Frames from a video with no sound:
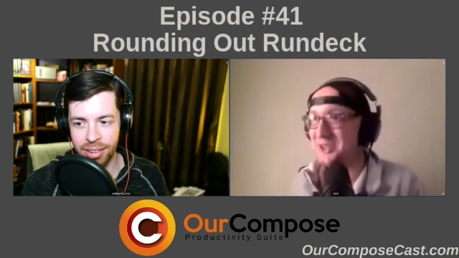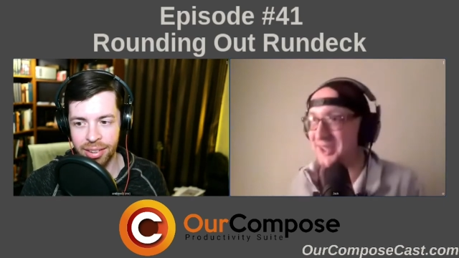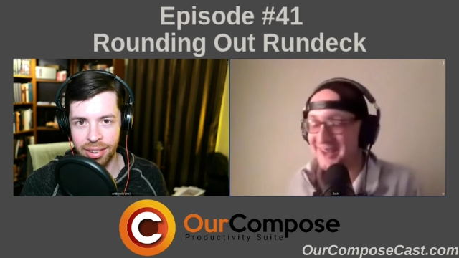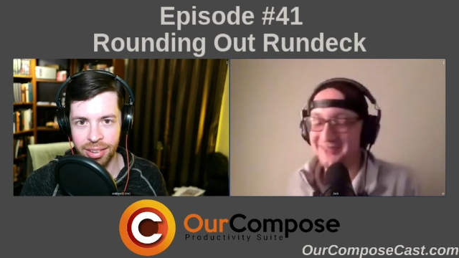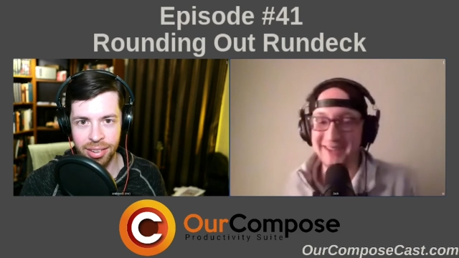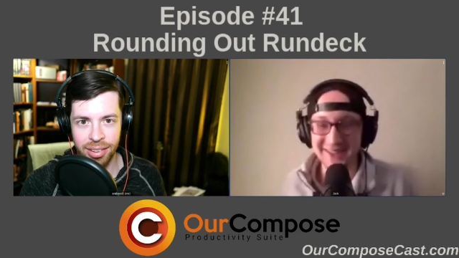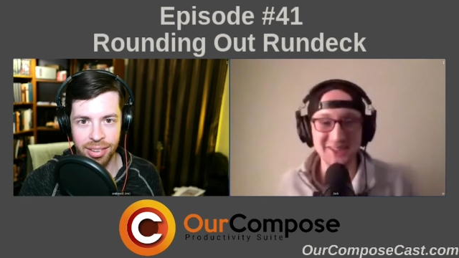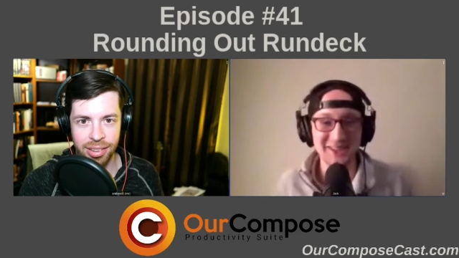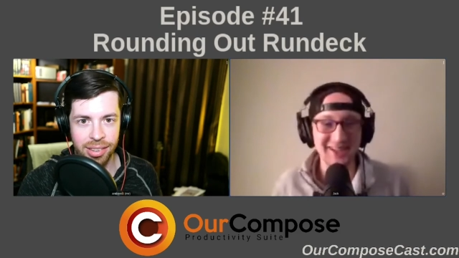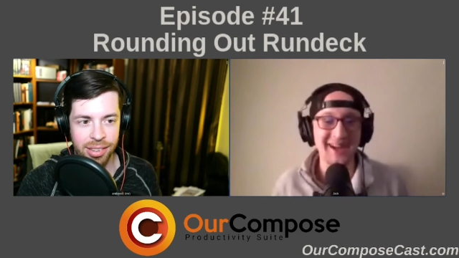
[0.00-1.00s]
Speaker 1: I've gotcha.
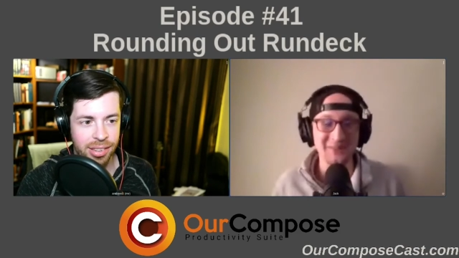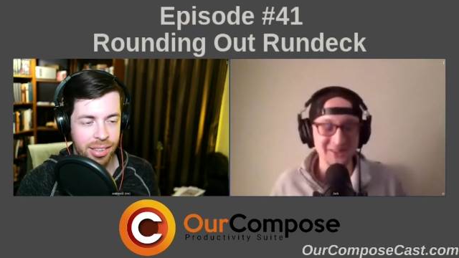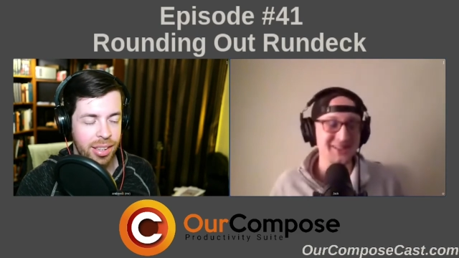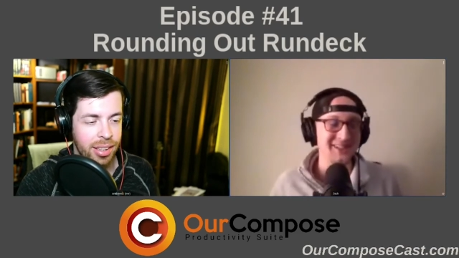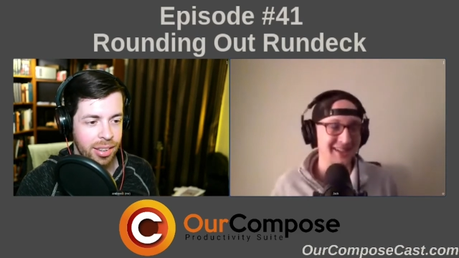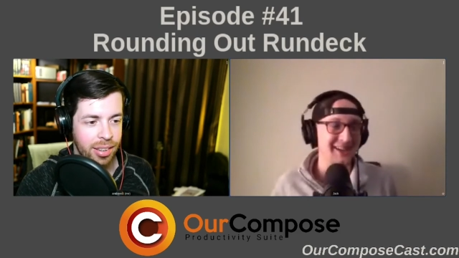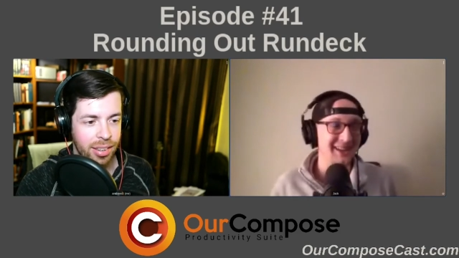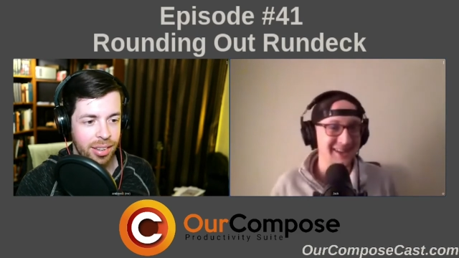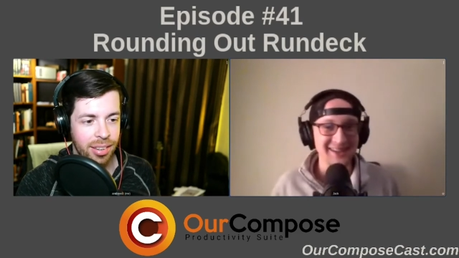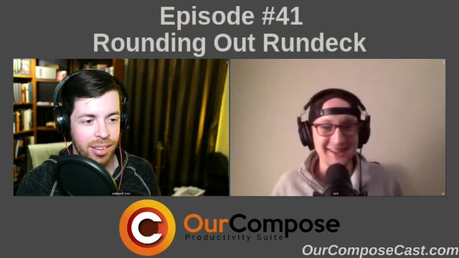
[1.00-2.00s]
I was thinking,
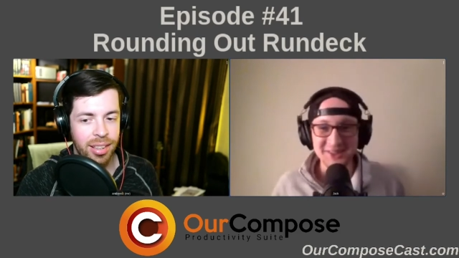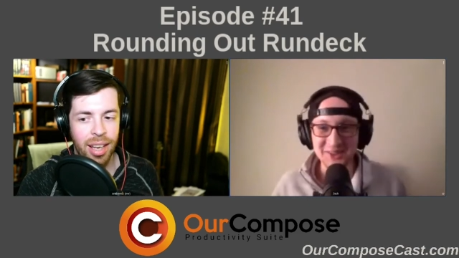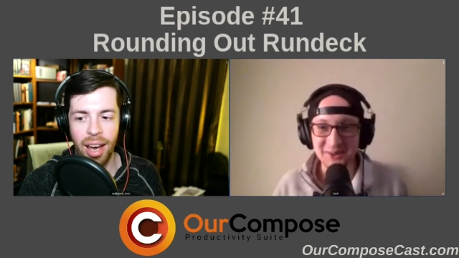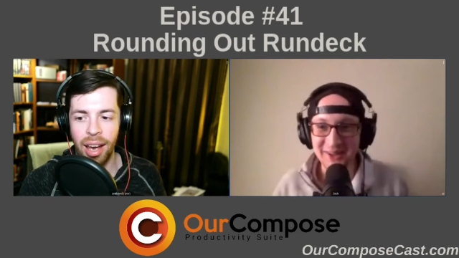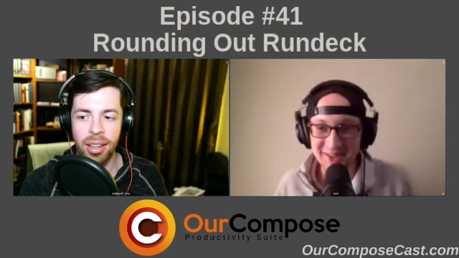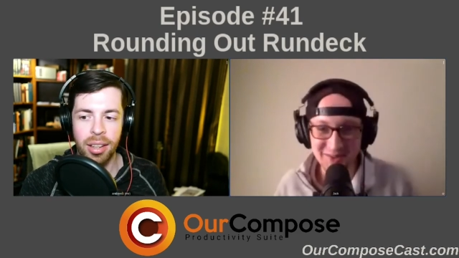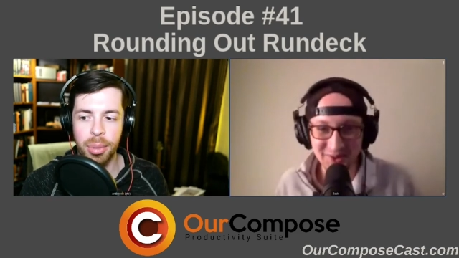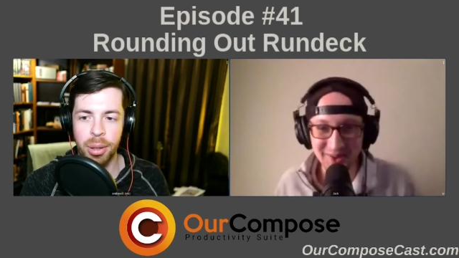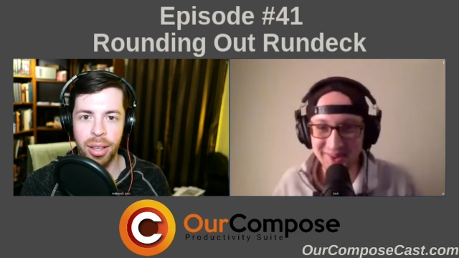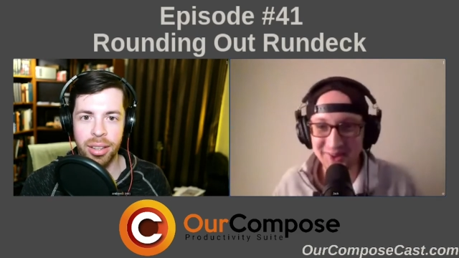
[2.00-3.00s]
yeah, just run AWX, Ansible on
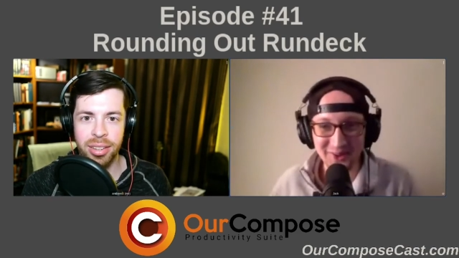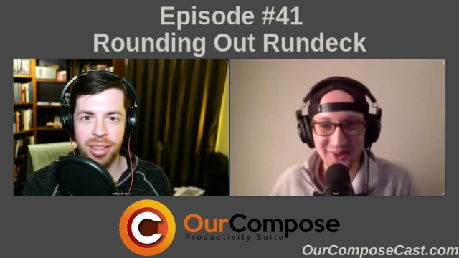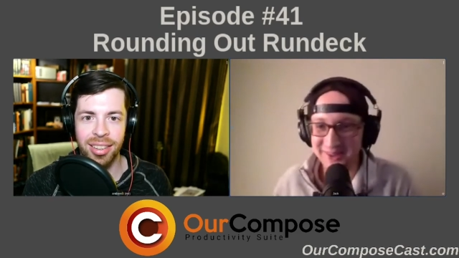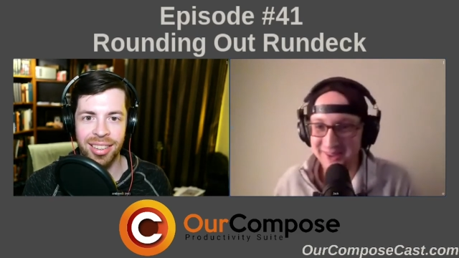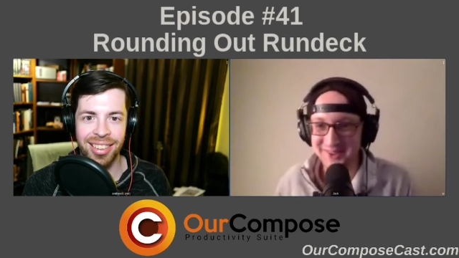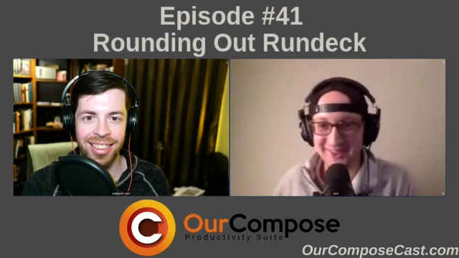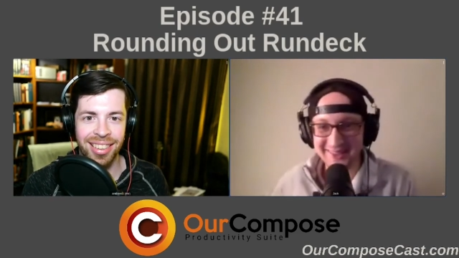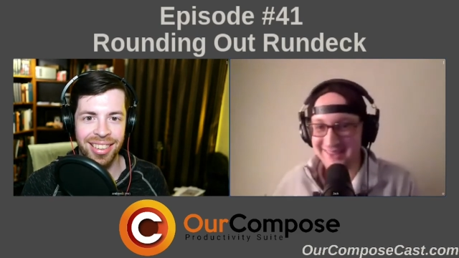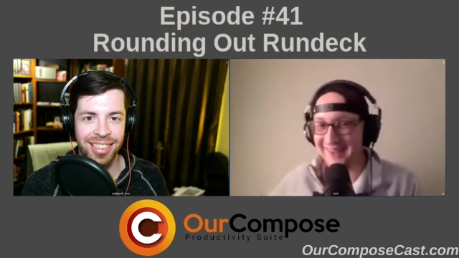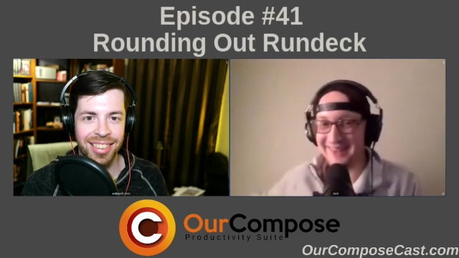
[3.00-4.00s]
localhost, and then yeah,